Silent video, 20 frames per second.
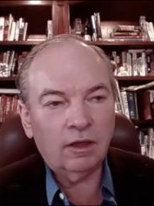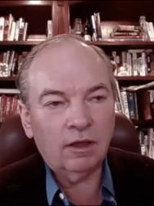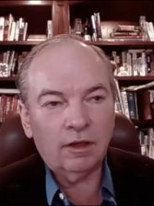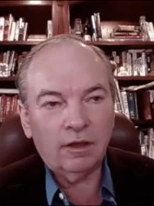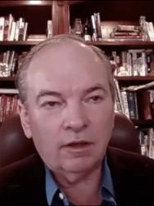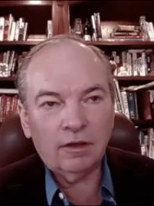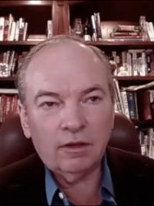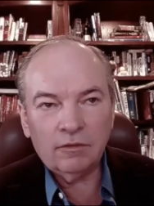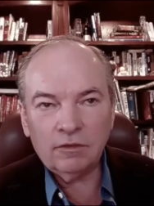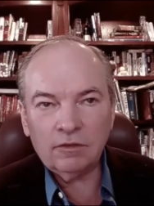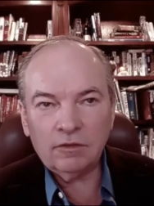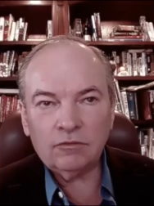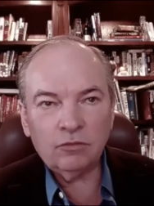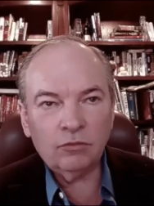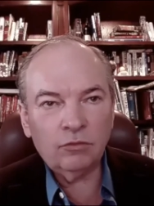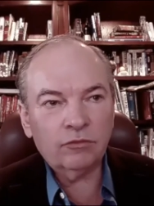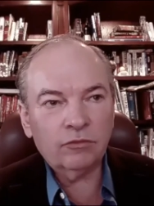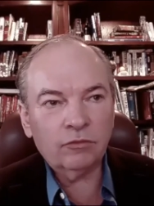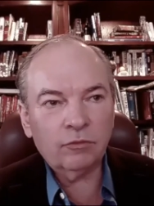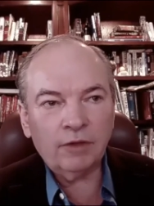these tools are
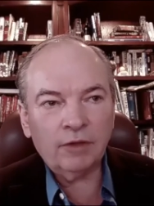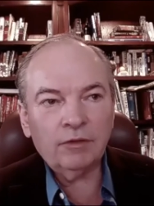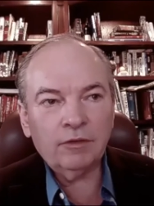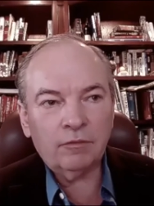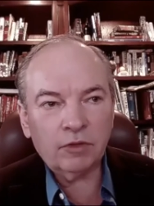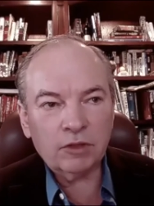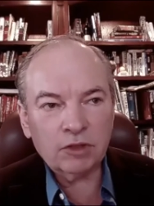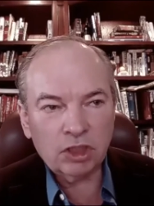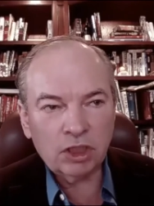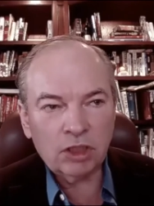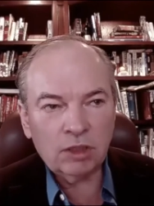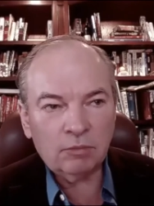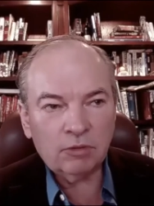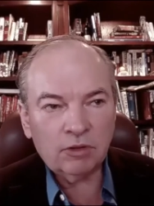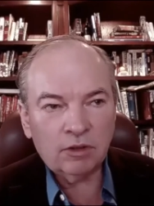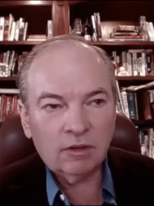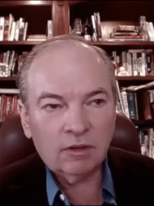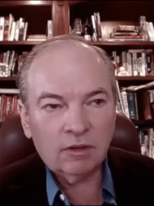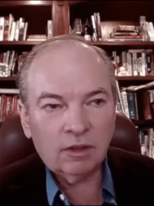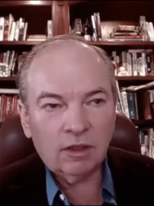relatively cheap,
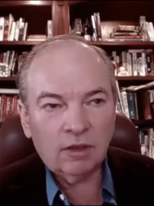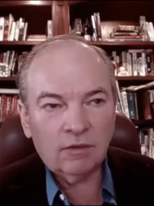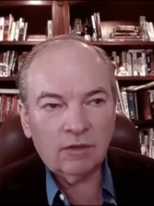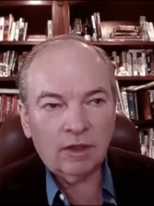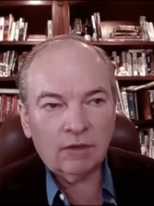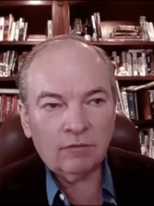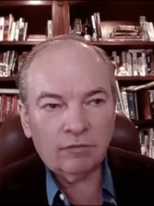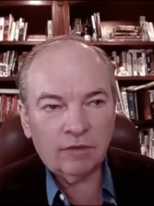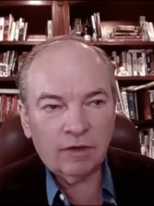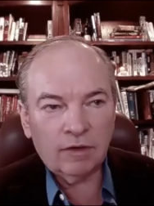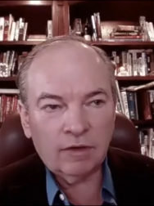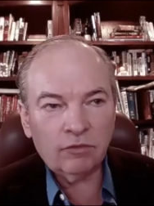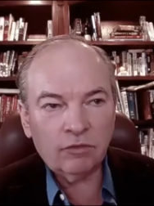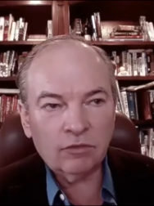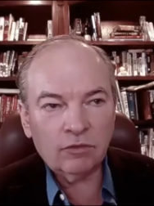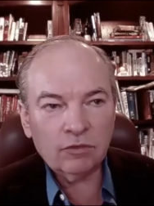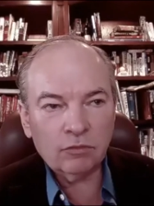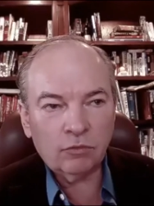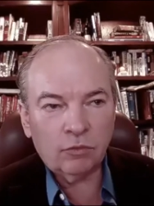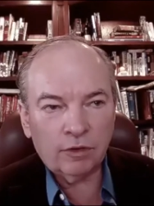and that favors
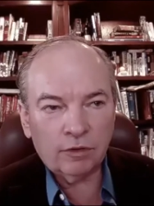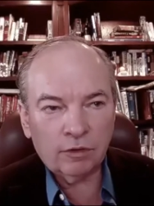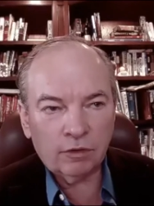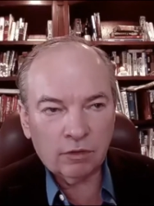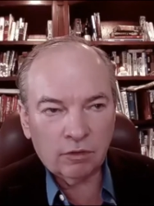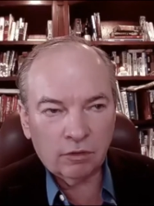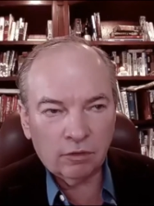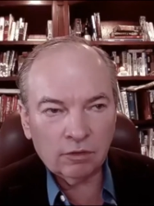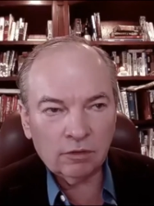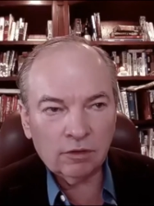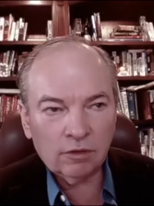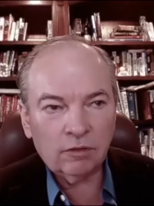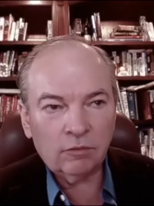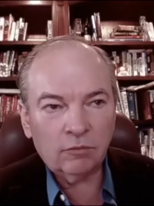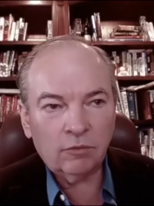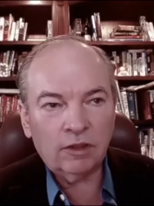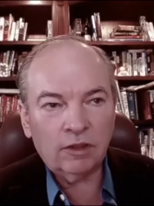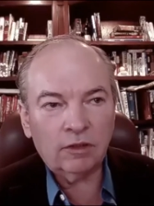what are currently the weak.